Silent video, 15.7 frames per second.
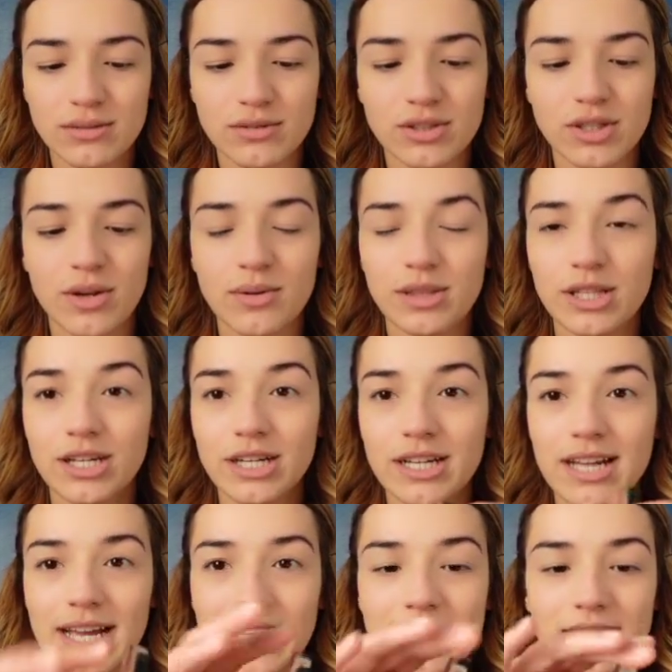So
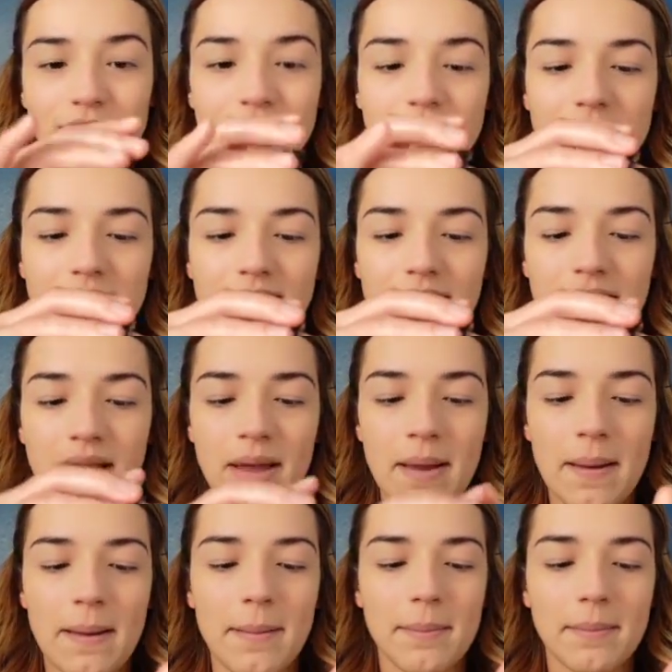look, I literally like
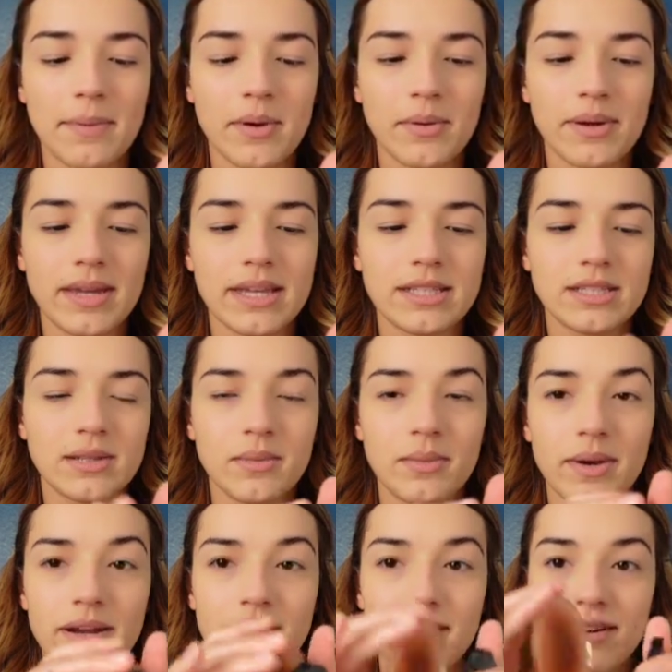broke it to
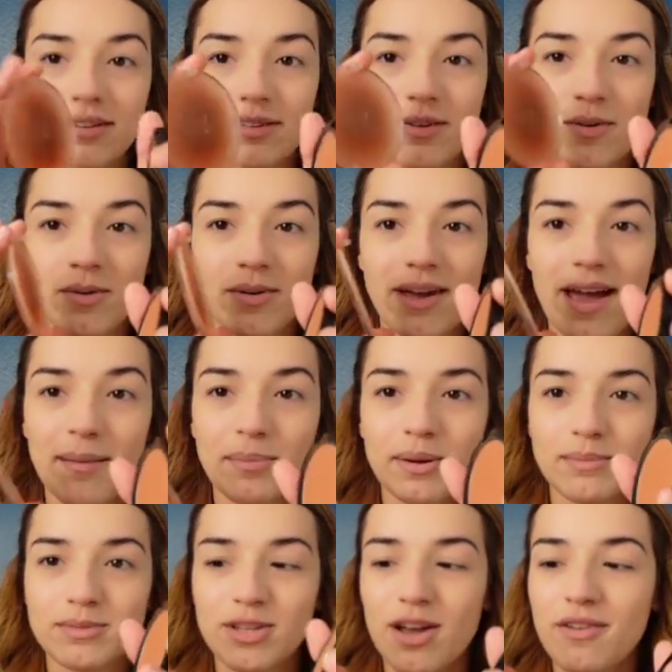where the whole cap
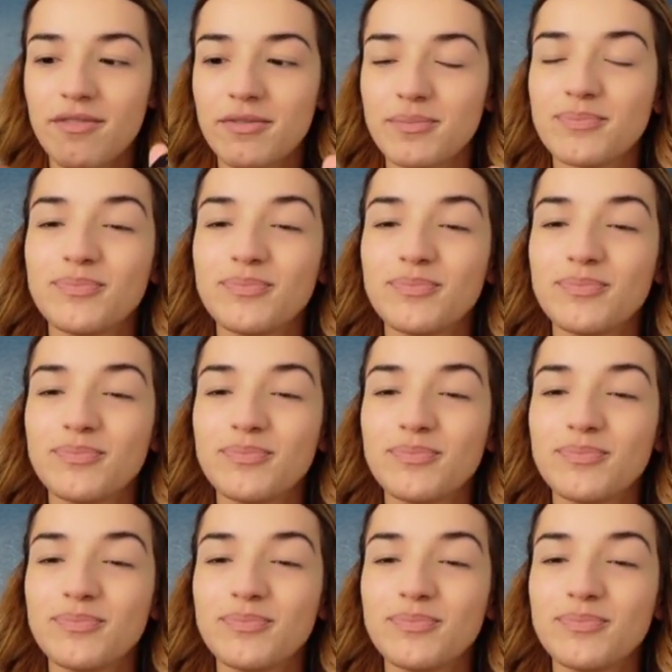comes off.